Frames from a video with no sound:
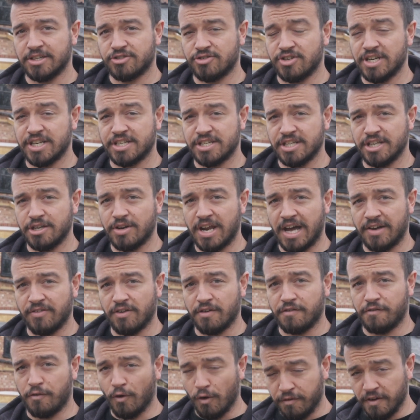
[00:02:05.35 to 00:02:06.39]
Traditionally you'd have
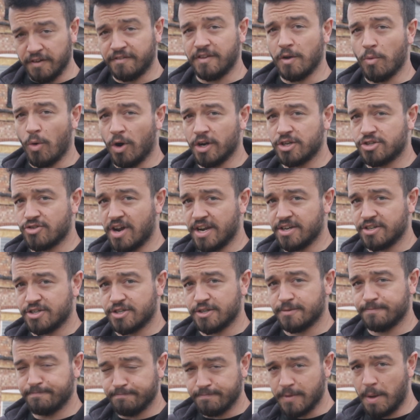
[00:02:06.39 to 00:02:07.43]
a 450 wide trench,
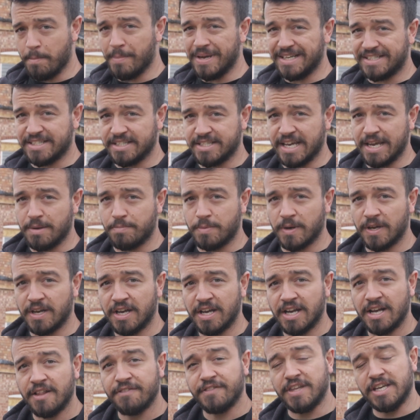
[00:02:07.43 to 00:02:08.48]
a metre deep.
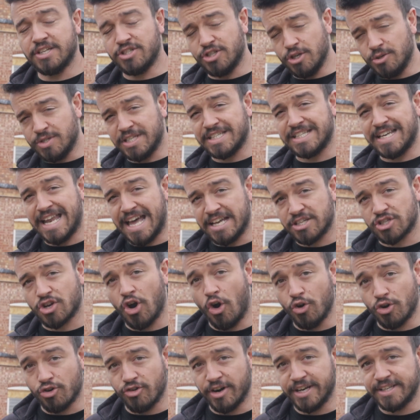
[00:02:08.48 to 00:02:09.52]
This uses less
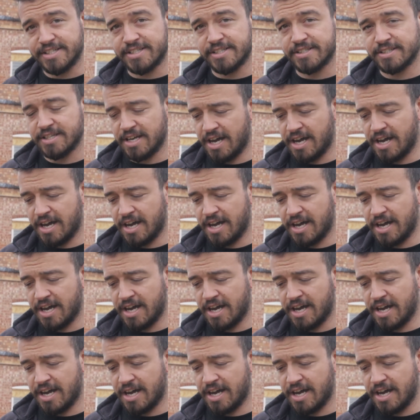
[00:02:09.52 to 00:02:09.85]
concrete.